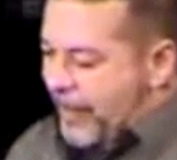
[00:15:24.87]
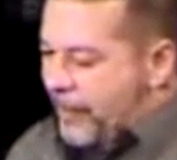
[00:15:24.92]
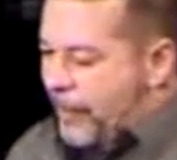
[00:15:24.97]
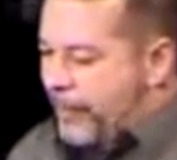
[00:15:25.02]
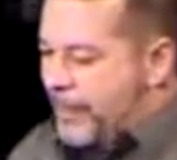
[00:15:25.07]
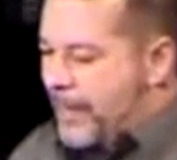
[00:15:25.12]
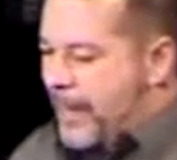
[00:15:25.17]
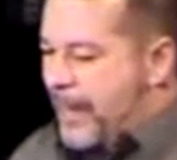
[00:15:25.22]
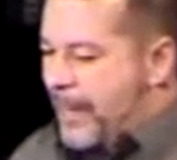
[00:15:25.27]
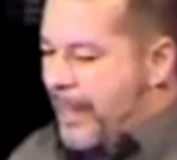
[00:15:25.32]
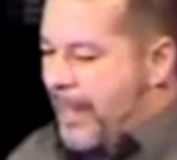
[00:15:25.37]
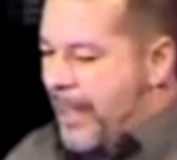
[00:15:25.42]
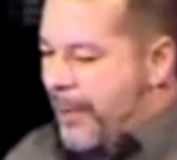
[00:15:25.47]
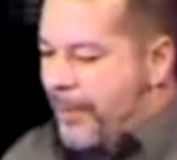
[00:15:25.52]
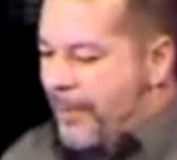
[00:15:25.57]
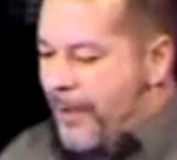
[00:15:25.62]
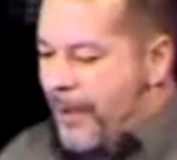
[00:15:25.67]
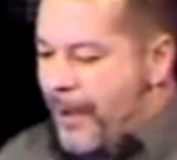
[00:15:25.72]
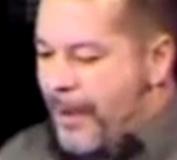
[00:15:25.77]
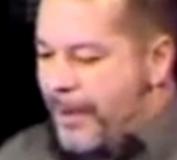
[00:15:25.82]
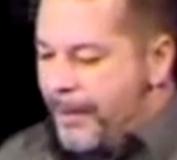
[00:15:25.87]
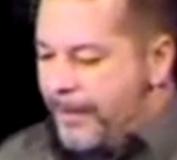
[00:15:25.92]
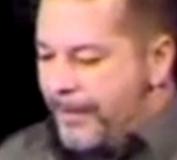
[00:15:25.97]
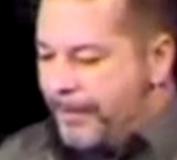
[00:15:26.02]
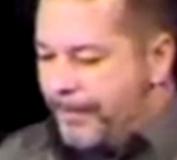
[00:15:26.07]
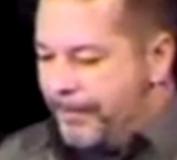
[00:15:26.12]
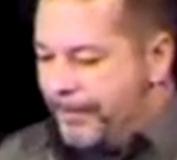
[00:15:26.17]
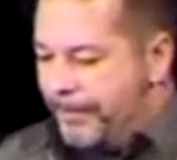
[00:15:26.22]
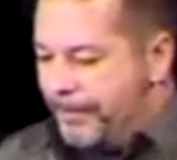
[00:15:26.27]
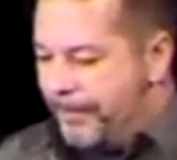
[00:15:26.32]
We'll tell you that one, right?
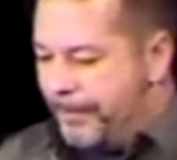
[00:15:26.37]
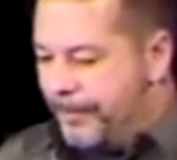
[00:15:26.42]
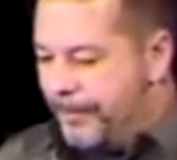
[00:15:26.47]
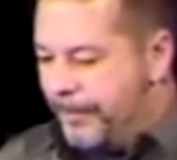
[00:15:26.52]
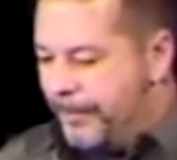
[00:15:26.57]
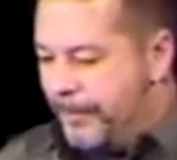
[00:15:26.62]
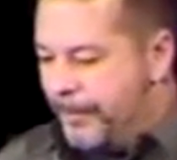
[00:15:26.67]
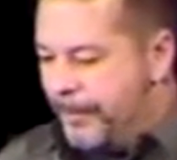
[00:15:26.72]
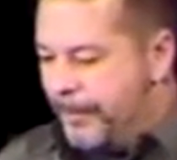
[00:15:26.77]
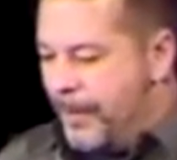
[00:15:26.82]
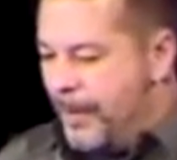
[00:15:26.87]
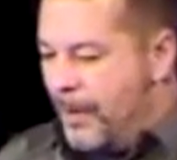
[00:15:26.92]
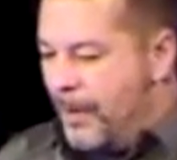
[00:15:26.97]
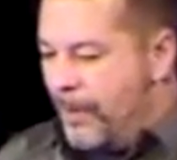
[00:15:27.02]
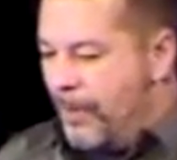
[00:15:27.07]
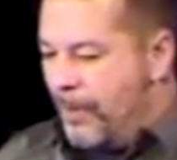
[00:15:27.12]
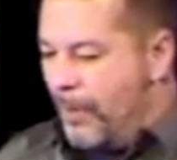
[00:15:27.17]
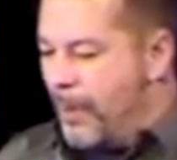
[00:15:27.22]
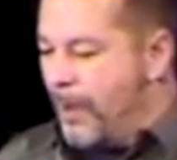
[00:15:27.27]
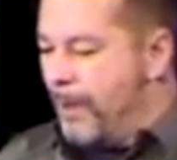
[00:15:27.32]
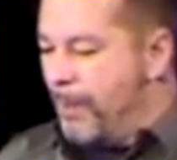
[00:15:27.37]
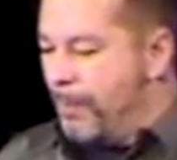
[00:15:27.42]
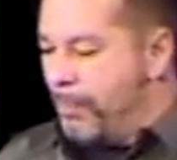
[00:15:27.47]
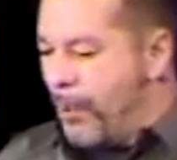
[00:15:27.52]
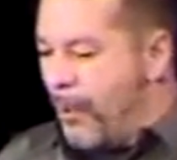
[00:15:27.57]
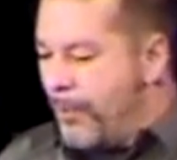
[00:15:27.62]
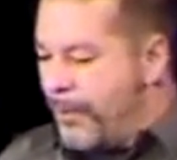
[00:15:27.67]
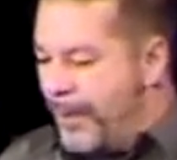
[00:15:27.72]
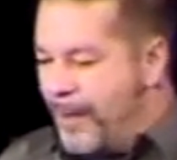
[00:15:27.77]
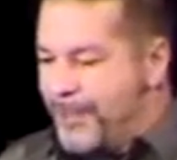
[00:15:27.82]
We're on a
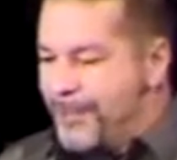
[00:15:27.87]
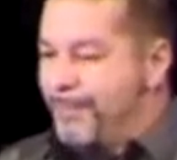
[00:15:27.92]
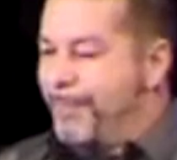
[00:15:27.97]
broken